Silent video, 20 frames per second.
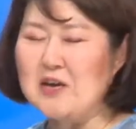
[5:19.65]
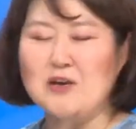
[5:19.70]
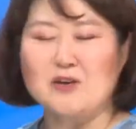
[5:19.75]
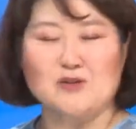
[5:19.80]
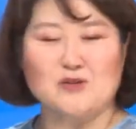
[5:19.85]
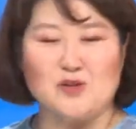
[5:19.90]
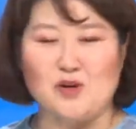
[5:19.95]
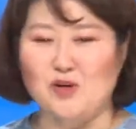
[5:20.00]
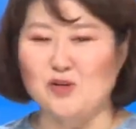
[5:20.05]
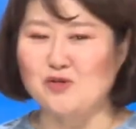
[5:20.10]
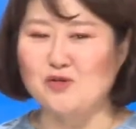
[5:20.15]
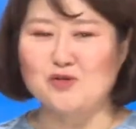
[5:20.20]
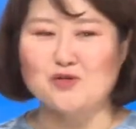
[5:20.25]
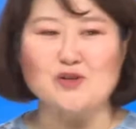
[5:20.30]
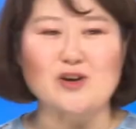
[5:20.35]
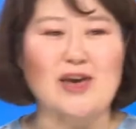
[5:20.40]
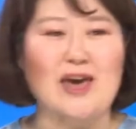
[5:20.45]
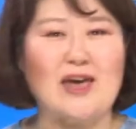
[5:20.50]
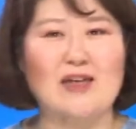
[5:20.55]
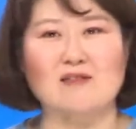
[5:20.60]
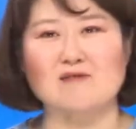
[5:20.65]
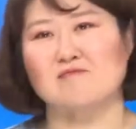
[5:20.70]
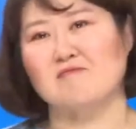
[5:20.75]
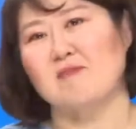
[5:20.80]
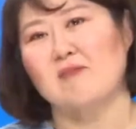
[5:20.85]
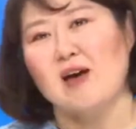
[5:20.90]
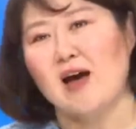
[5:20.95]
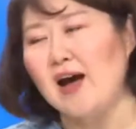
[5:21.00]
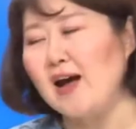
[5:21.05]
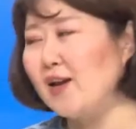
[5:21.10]
So you can
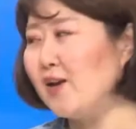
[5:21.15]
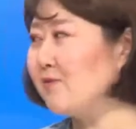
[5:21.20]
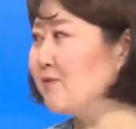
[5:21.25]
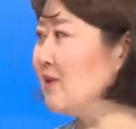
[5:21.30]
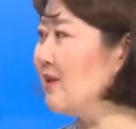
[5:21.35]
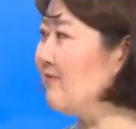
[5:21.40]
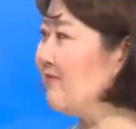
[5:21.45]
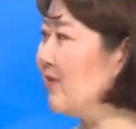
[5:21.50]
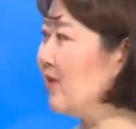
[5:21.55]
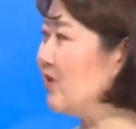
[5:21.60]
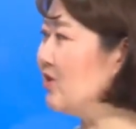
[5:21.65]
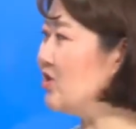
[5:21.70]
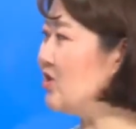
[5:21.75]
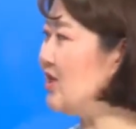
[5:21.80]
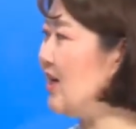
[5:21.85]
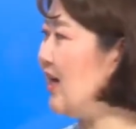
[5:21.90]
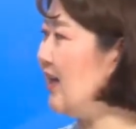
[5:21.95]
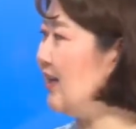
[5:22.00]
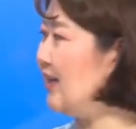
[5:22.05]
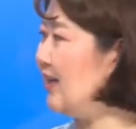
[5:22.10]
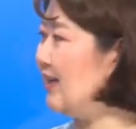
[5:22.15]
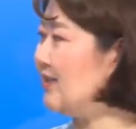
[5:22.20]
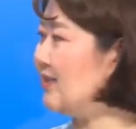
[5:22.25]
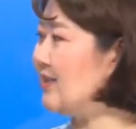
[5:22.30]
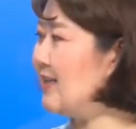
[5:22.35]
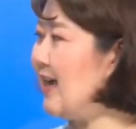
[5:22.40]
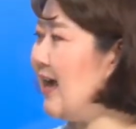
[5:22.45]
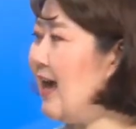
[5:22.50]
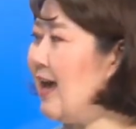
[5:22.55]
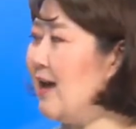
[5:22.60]
kind of differentiate this
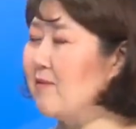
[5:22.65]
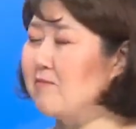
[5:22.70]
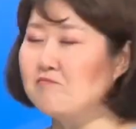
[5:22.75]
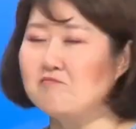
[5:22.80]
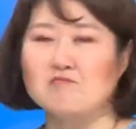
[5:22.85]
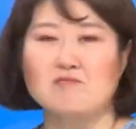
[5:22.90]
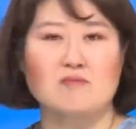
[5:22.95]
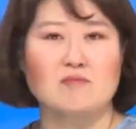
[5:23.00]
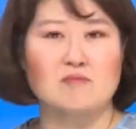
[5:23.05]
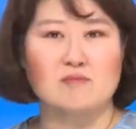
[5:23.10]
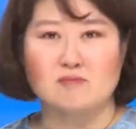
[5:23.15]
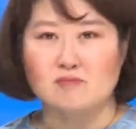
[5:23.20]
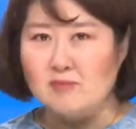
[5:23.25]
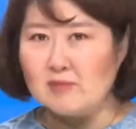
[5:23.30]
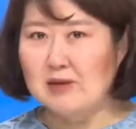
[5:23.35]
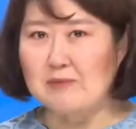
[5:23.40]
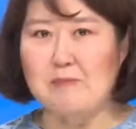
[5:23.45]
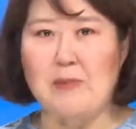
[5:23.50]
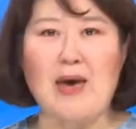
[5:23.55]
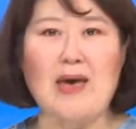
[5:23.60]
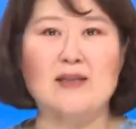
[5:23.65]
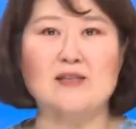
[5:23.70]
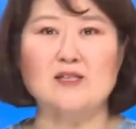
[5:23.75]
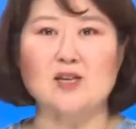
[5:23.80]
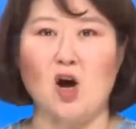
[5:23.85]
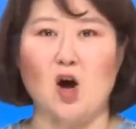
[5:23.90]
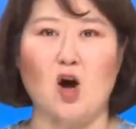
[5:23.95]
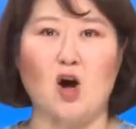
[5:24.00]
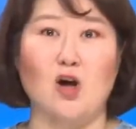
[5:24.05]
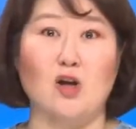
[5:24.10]
game, depends
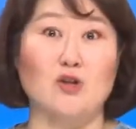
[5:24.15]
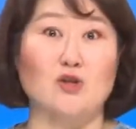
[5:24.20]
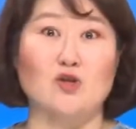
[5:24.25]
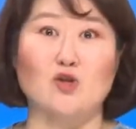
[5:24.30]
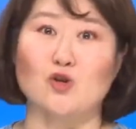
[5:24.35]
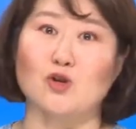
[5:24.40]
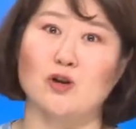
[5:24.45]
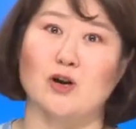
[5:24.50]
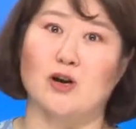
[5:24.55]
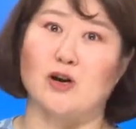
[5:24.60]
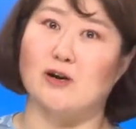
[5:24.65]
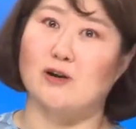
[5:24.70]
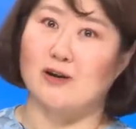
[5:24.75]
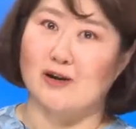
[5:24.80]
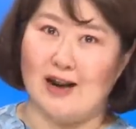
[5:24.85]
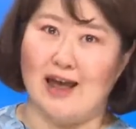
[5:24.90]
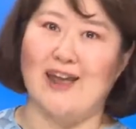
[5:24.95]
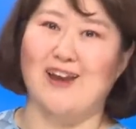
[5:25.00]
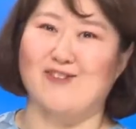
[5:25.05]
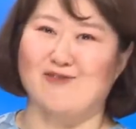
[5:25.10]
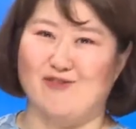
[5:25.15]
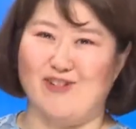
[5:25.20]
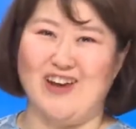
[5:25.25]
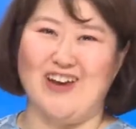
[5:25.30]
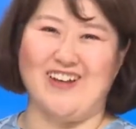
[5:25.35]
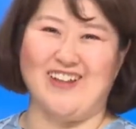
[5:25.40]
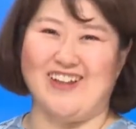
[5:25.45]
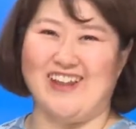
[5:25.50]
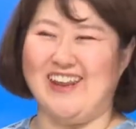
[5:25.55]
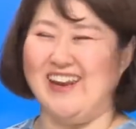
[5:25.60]
on your
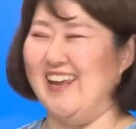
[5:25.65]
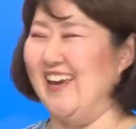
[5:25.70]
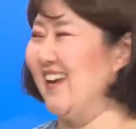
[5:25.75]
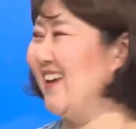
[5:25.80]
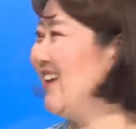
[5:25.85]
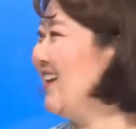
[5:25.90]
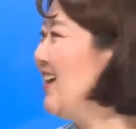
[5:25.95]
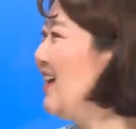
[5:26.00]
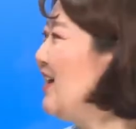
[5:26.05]
reality.